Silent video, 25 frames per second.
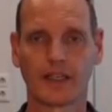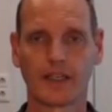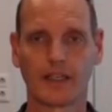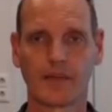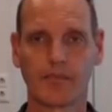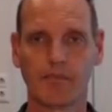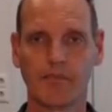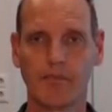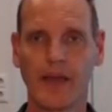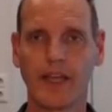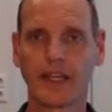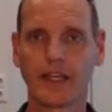
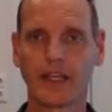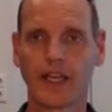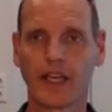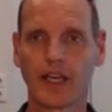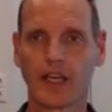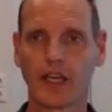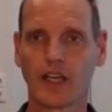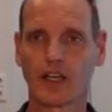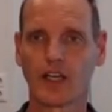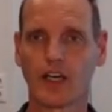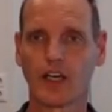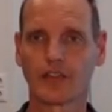making
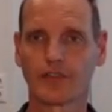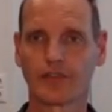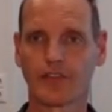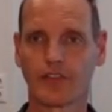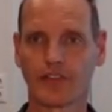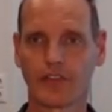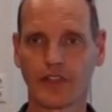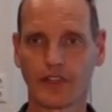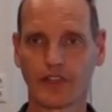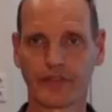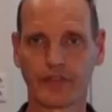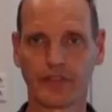a confidence
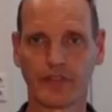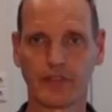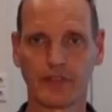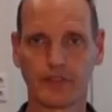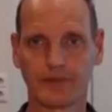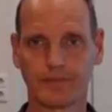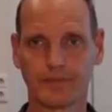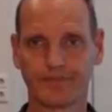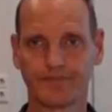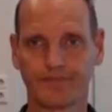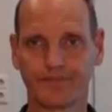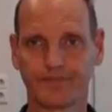interval.
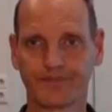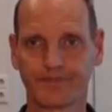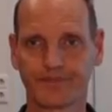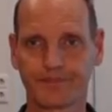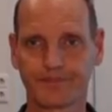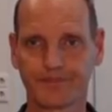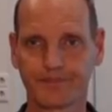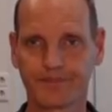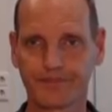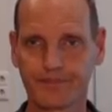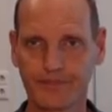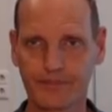
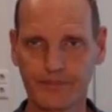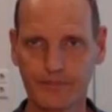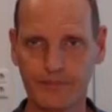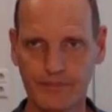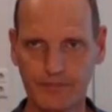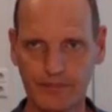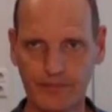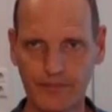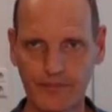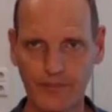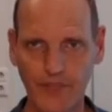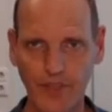
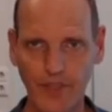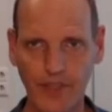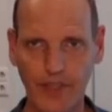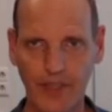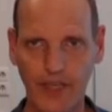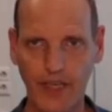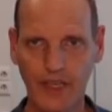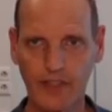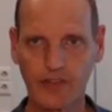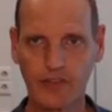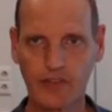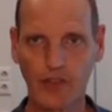
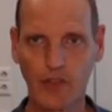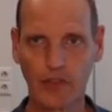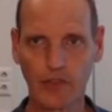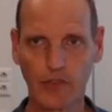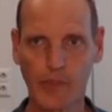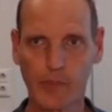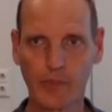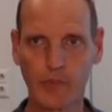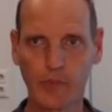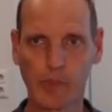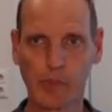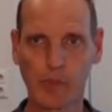Yeah, it's on the
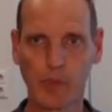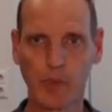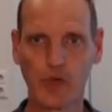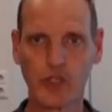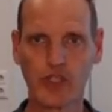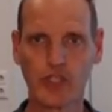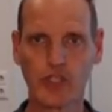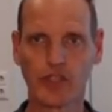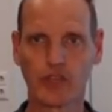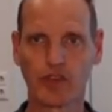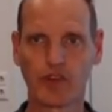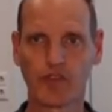
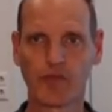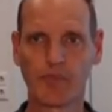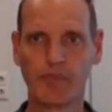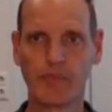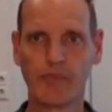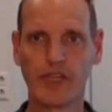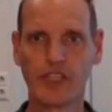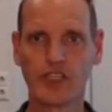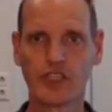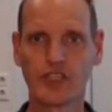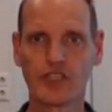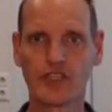proportion of
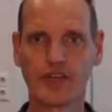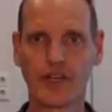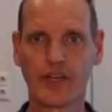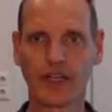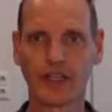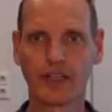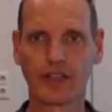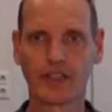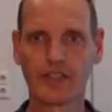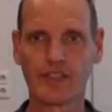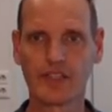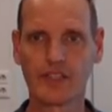binge
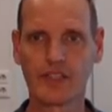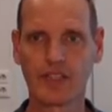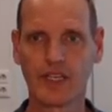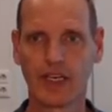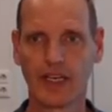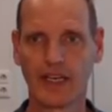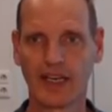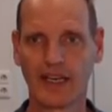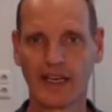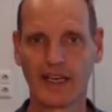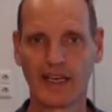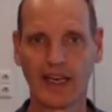drinkers
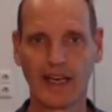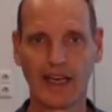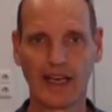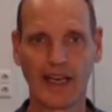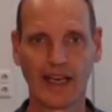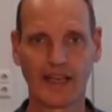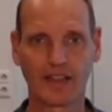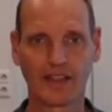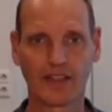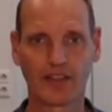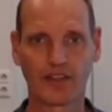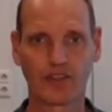
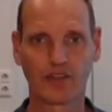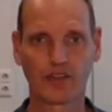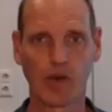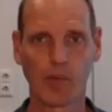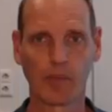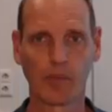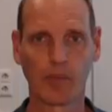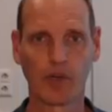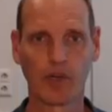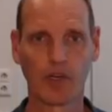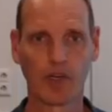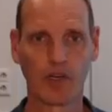at
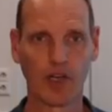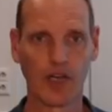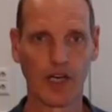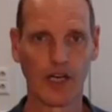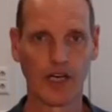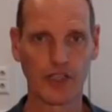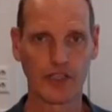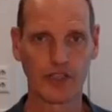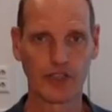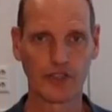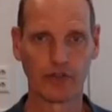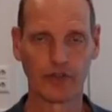some
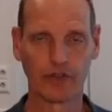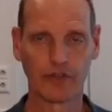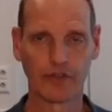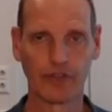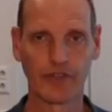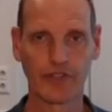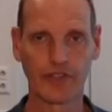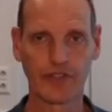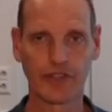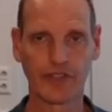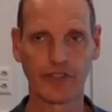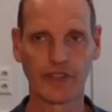large
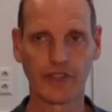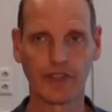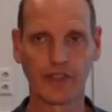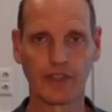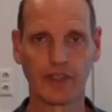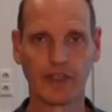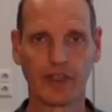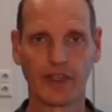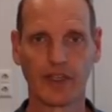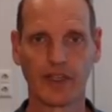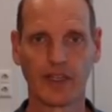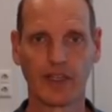university.
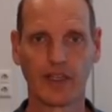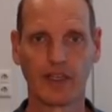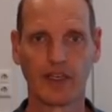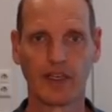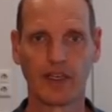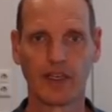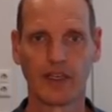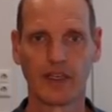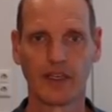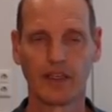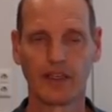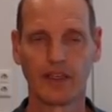
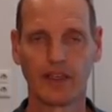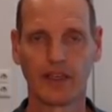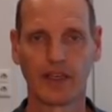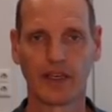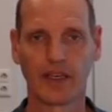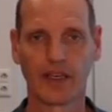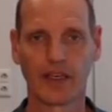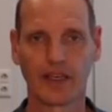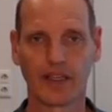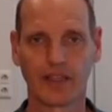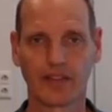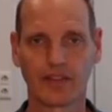Yeah,
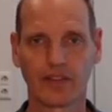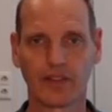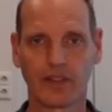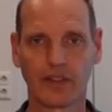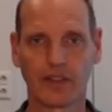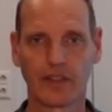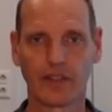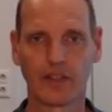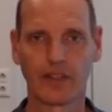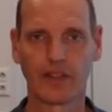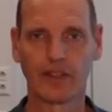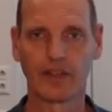it's
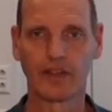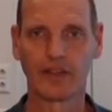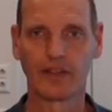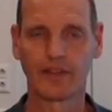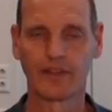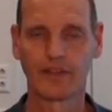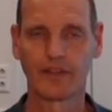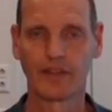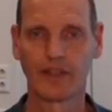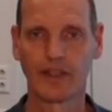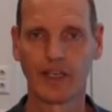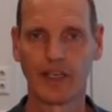an
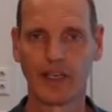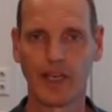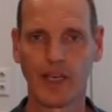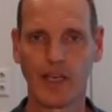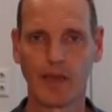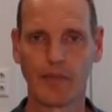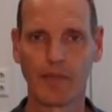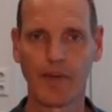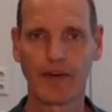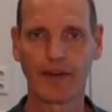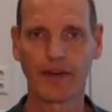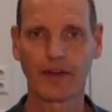
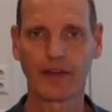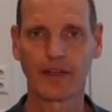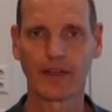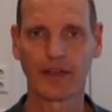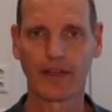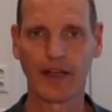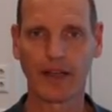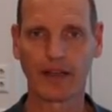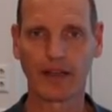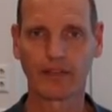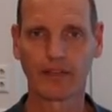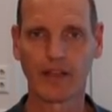American
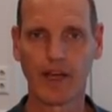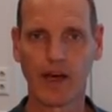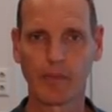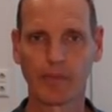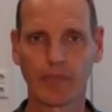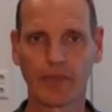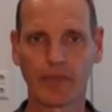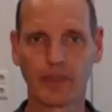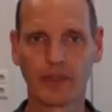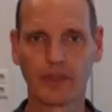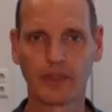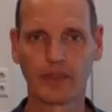
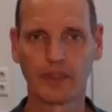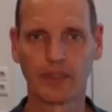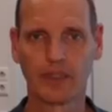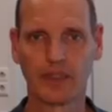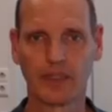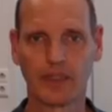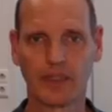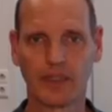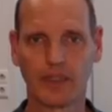example.